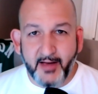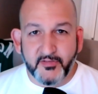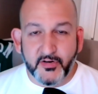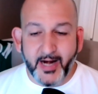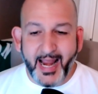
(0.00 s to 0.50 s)

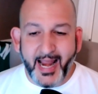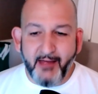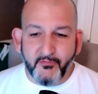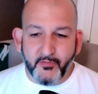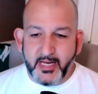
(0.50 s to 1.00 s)
After
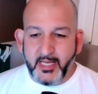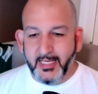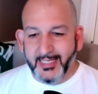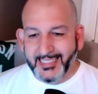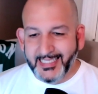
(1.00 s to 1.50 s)

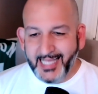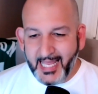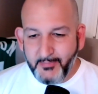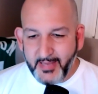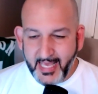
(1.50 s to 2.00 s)
every
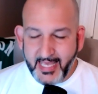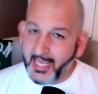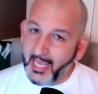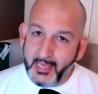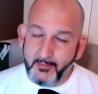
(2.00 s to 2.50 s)
NBA
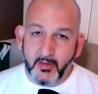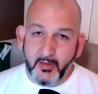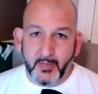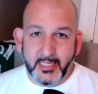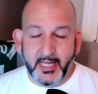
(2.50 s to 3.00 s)
game,
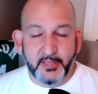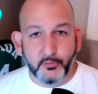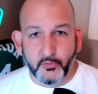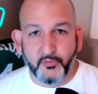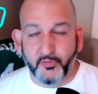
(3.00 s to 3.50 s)
Monday
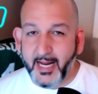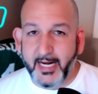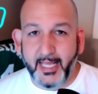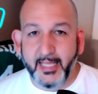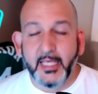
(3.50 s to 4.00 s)
through
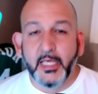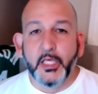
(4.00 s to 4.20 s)
Friday,